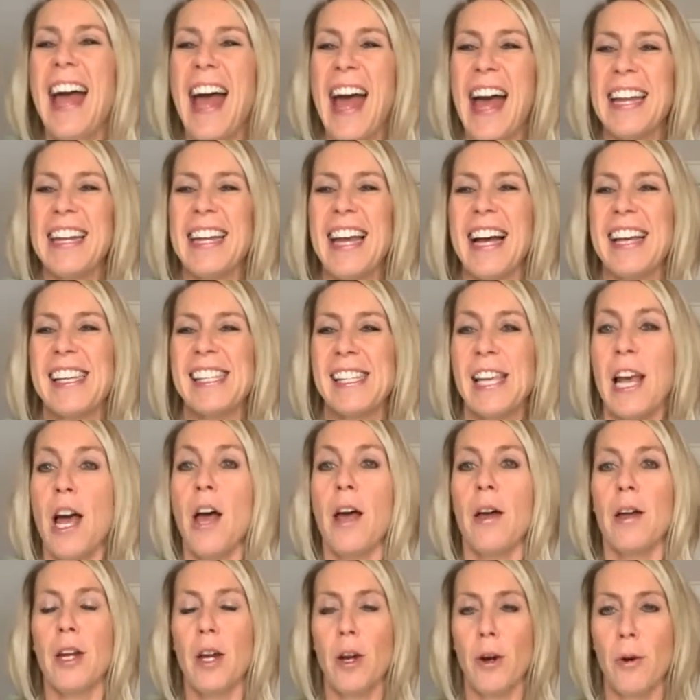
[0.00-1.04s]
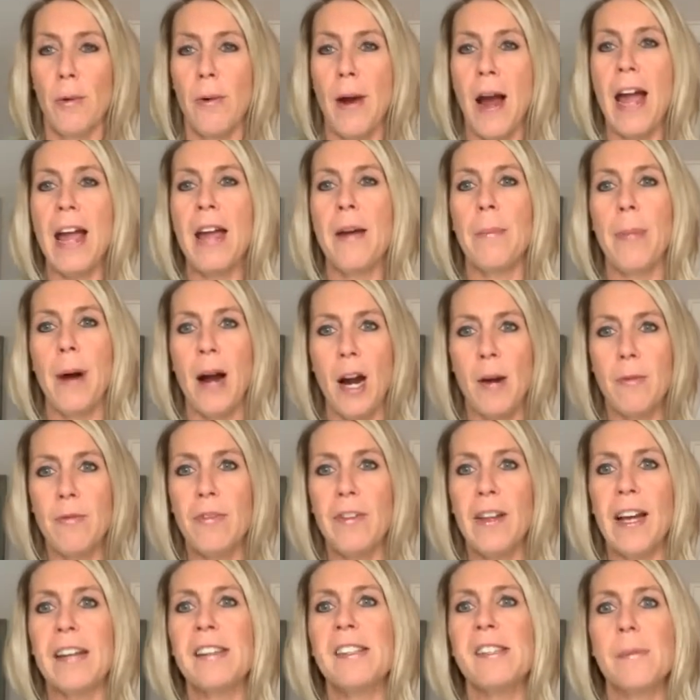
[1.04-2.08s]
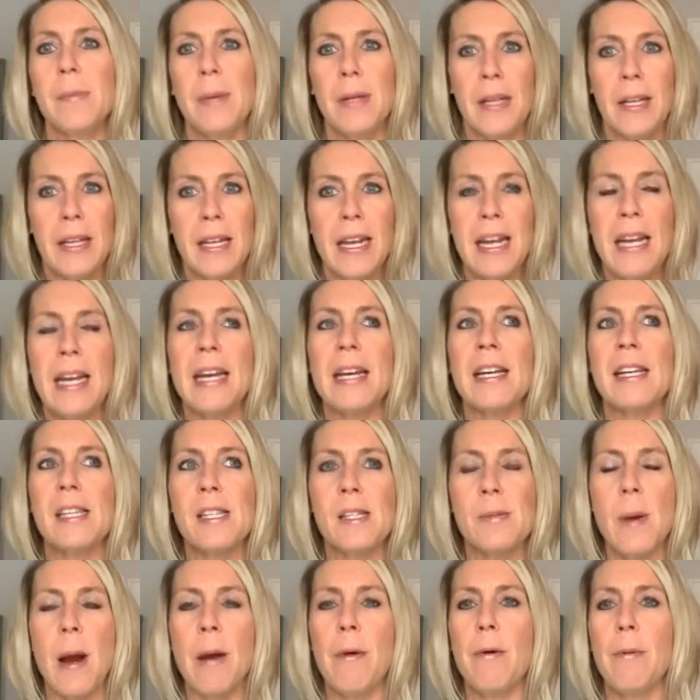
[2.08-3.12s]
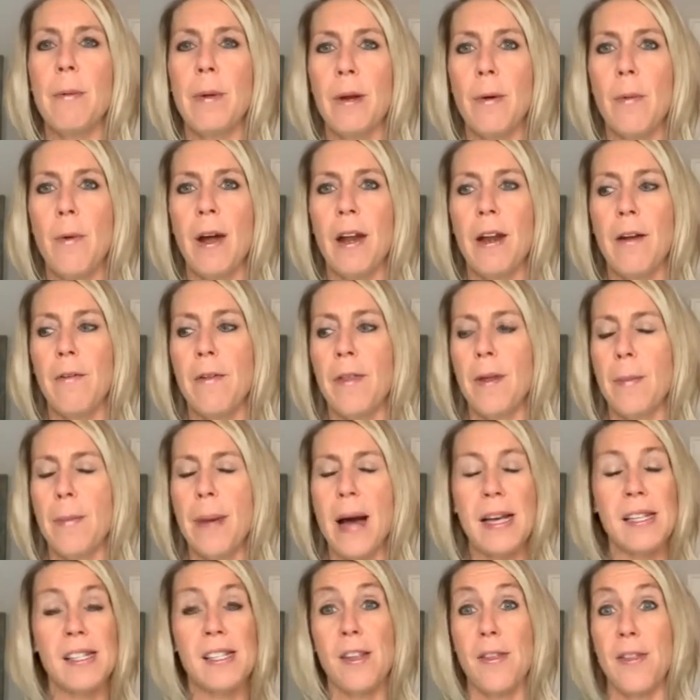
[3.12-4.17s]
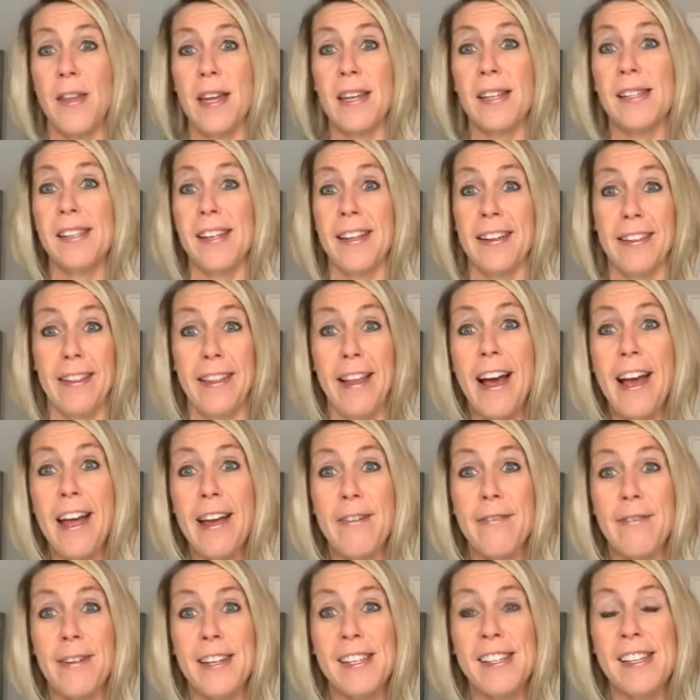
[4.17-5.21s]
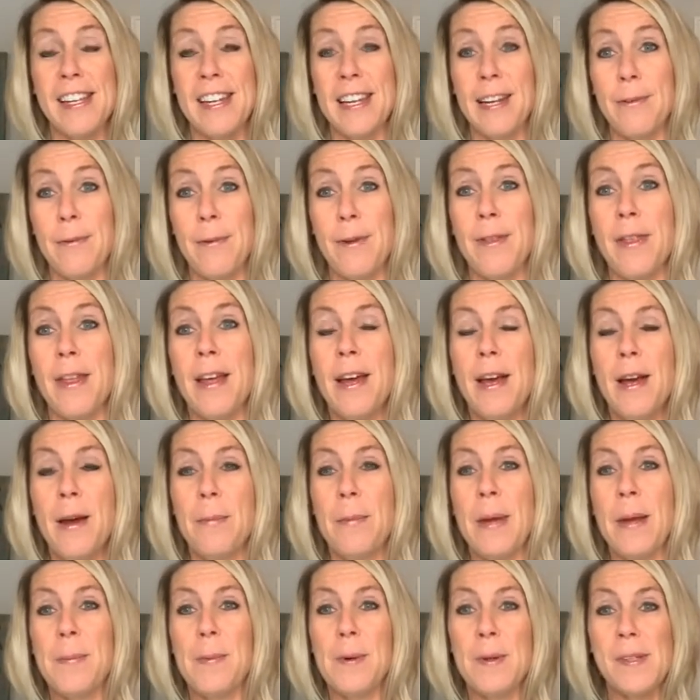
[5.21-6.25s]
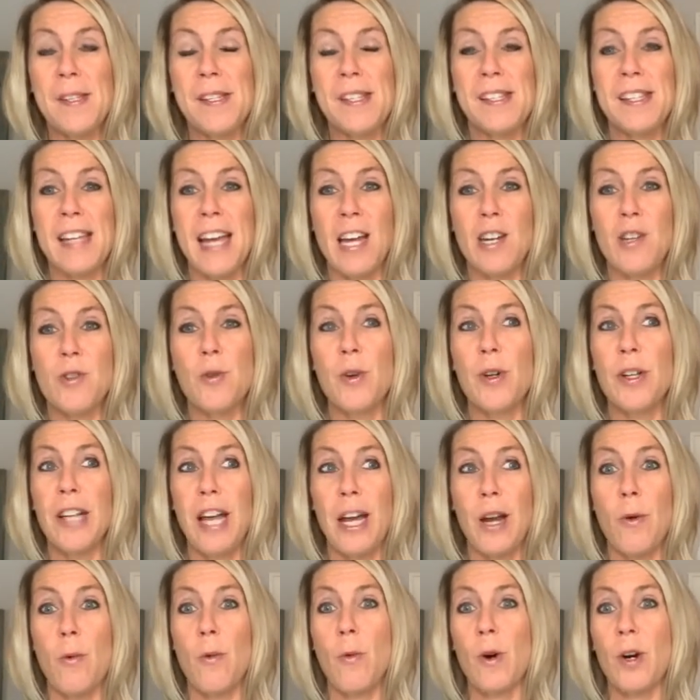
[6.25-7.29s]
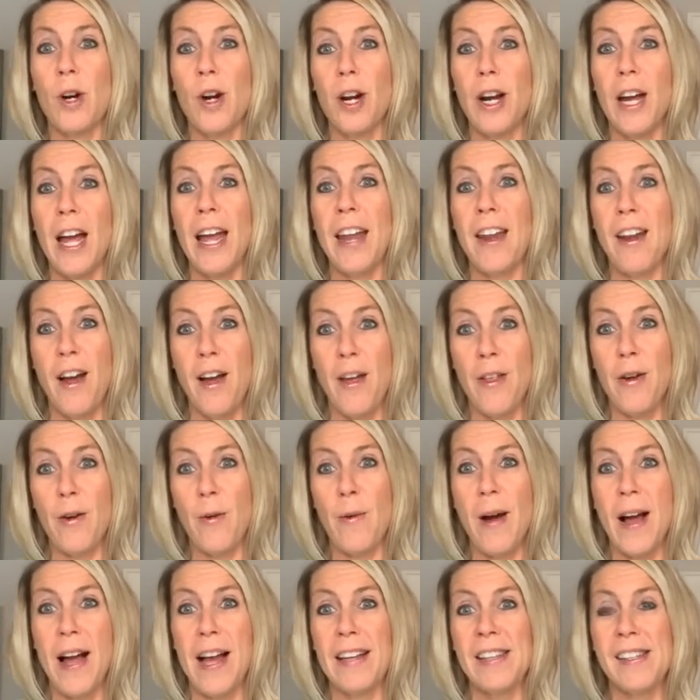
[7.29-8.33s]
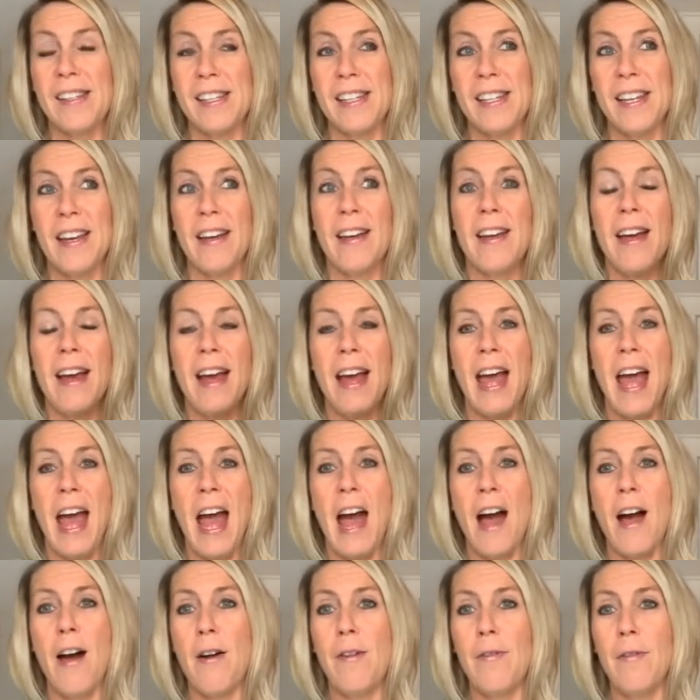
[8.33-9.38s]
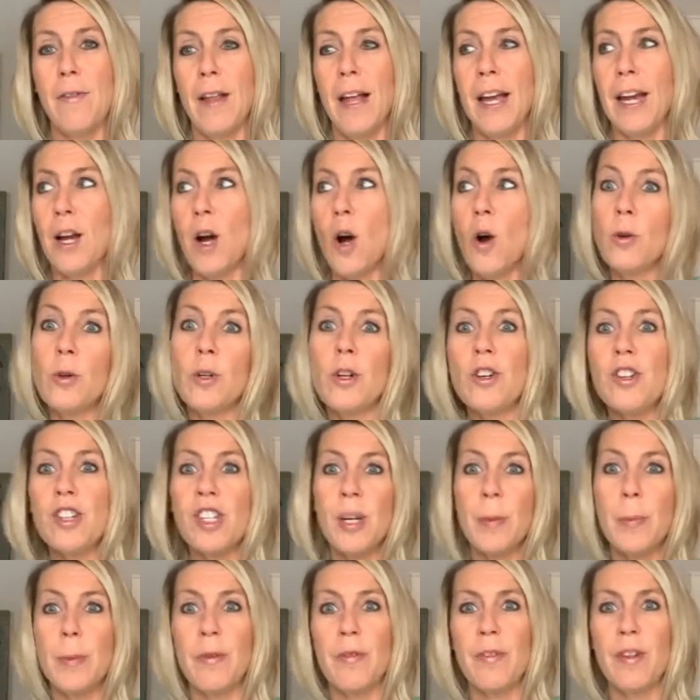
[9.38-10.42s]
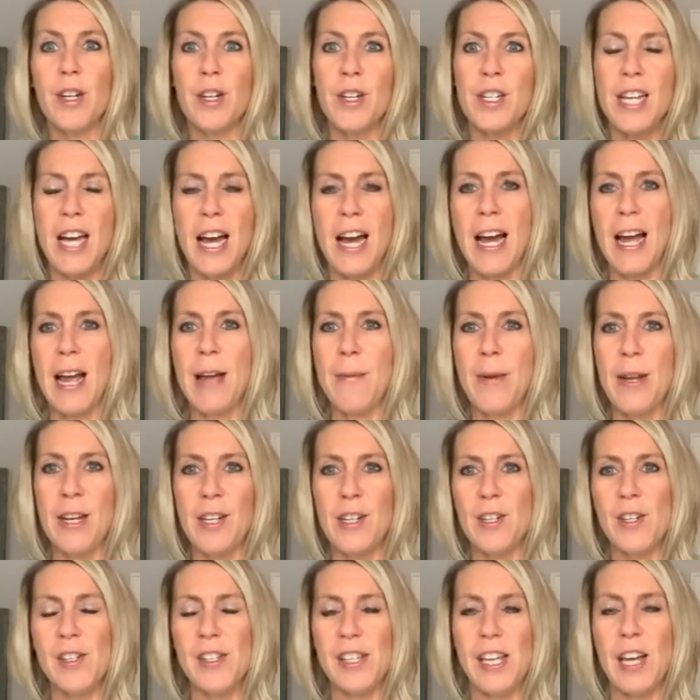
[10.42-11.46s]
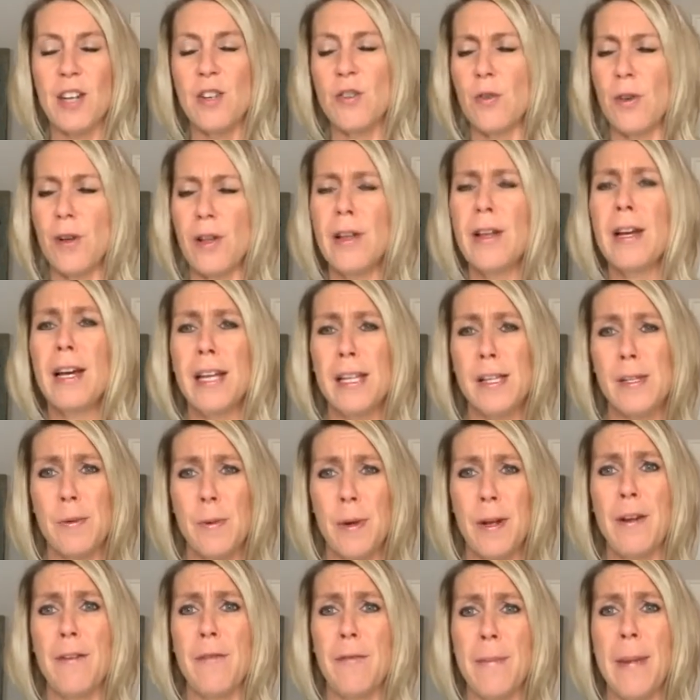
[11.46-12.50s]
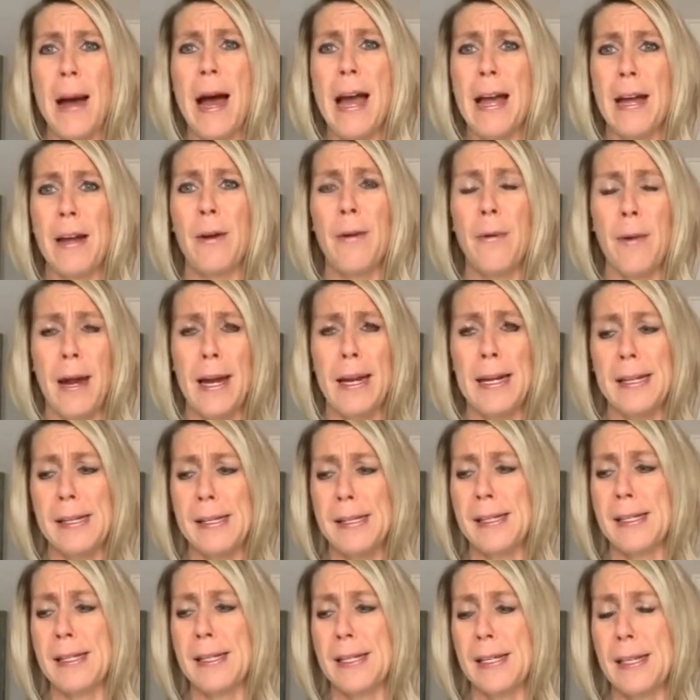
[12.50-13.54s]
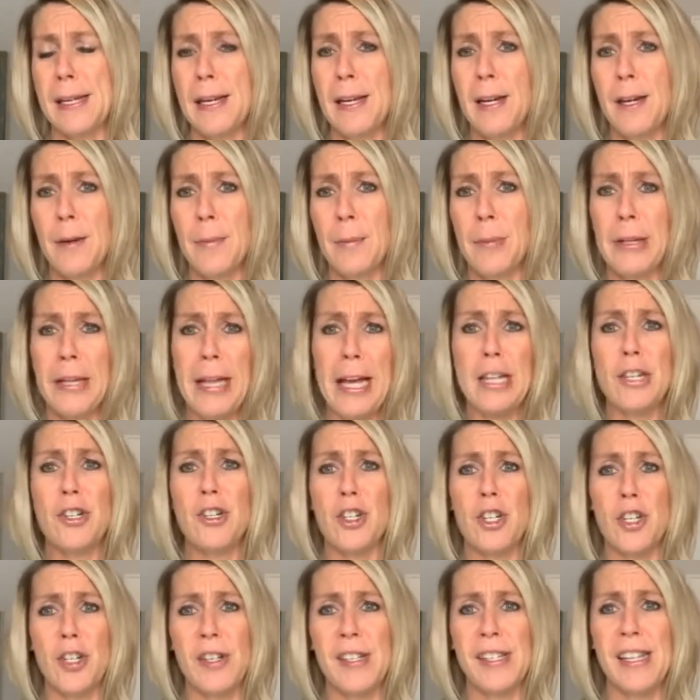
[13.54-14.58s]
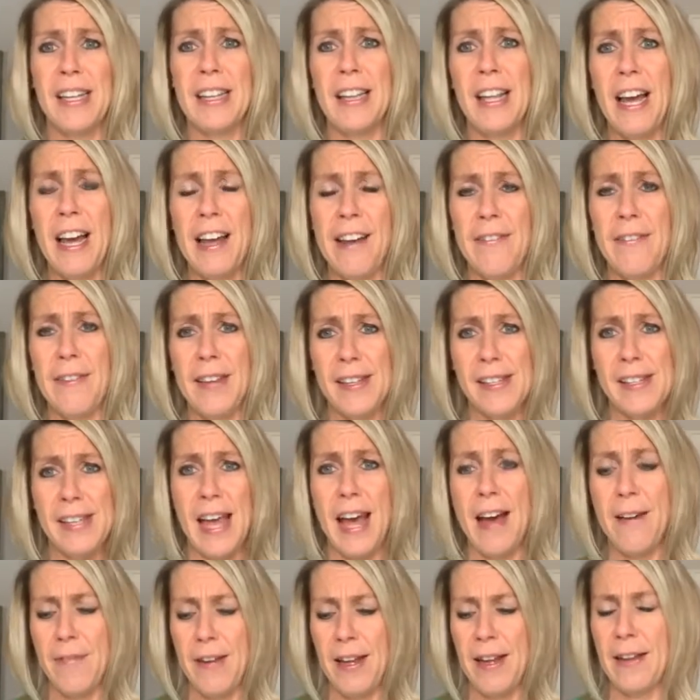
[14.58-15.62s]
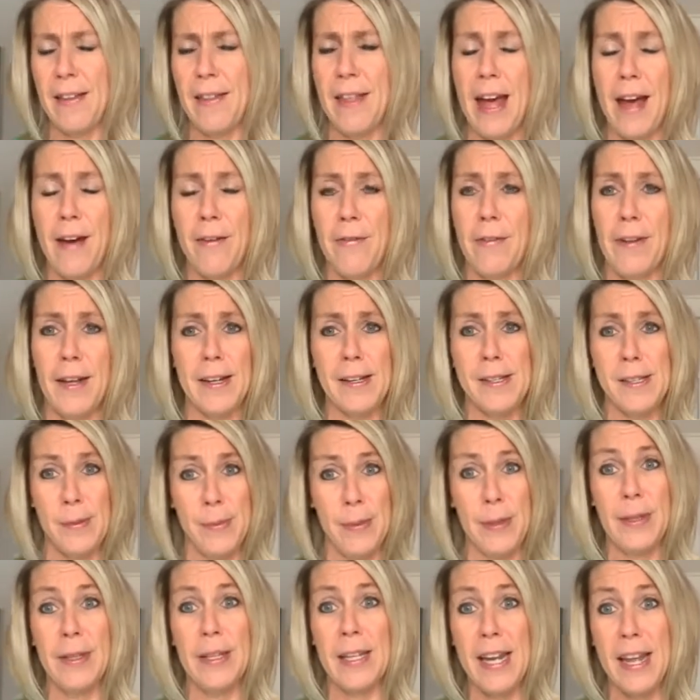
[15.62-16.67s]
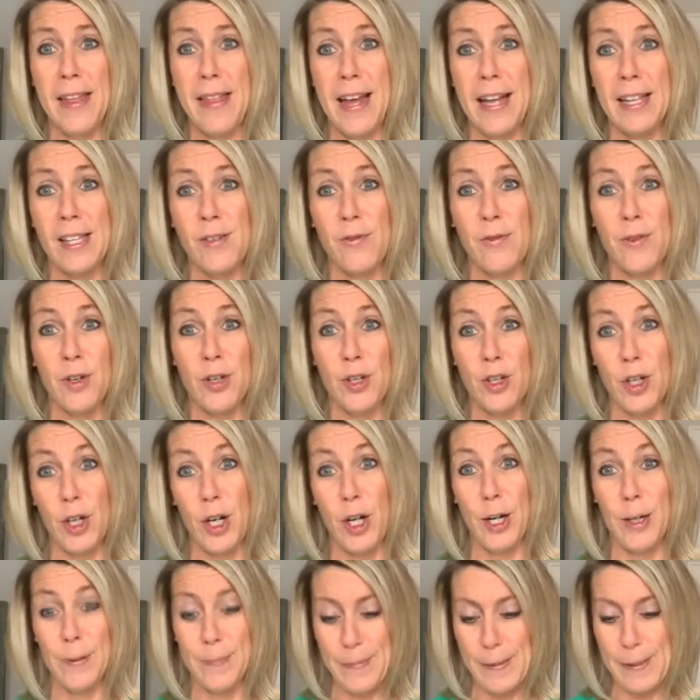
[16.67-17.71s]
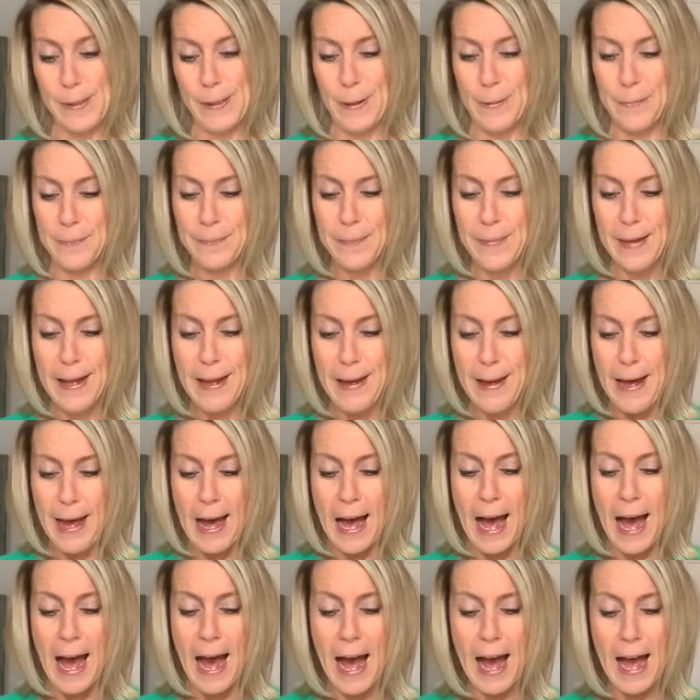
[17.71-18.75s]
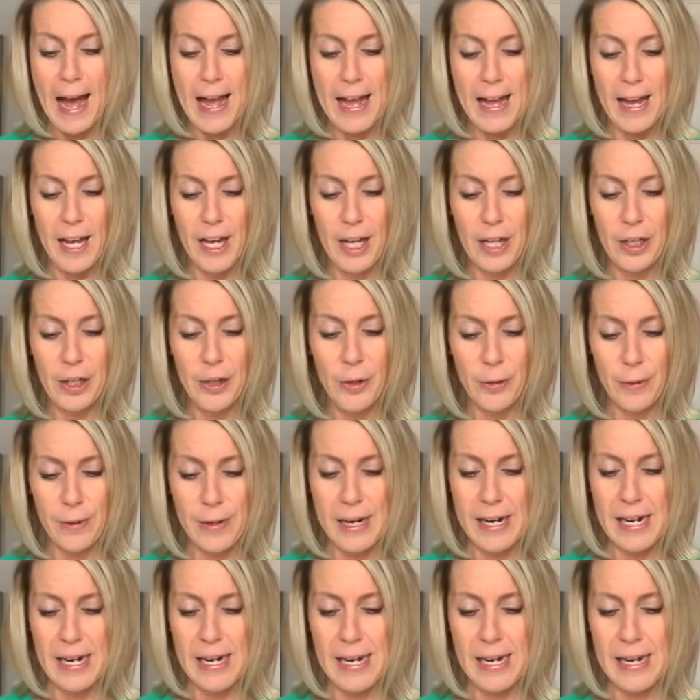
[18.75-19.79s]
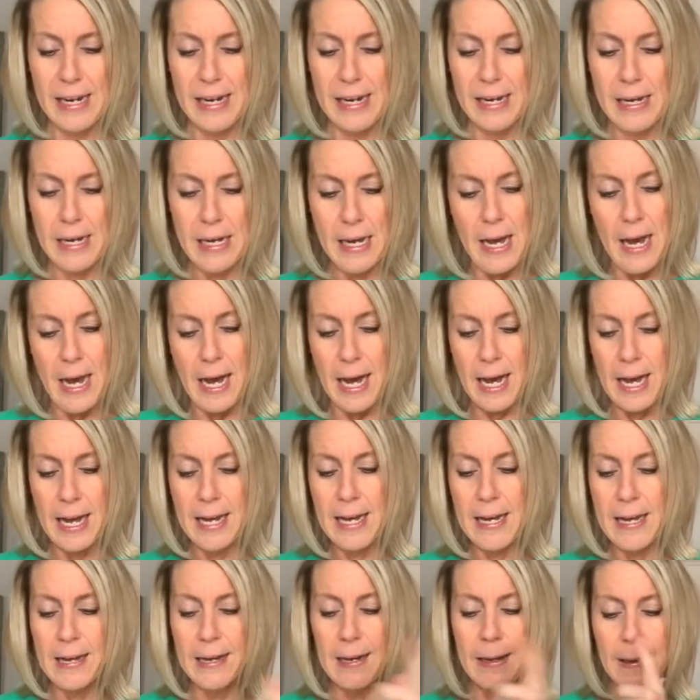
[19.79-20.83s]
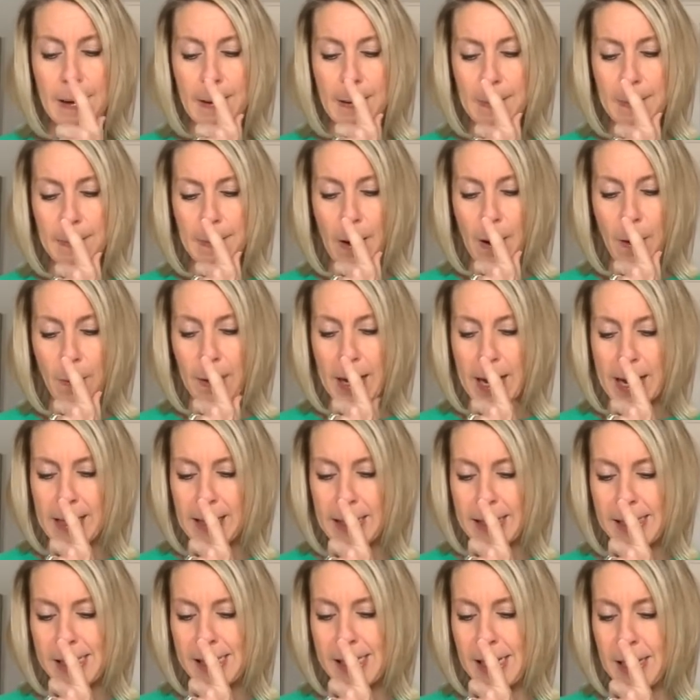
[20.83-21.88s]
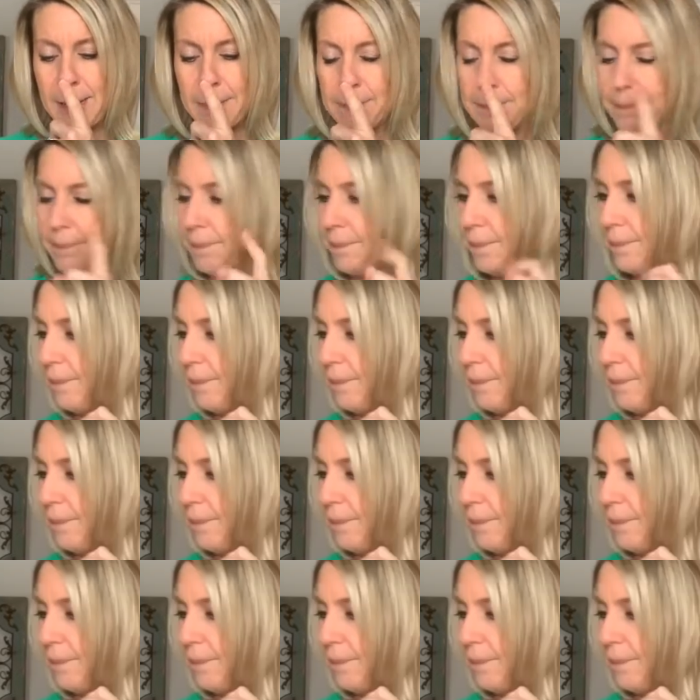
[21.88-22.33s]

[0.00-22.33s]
And yes, you're right, Barb, flexibility is probably one of the best things in life, isn't it, with people's schedule, like work and otherwise, to have like ownership of your time and your schedule. It's one of my greatest pleasures in life is having that flexibility, that's for sure. So I agree. Um, okay, let's see.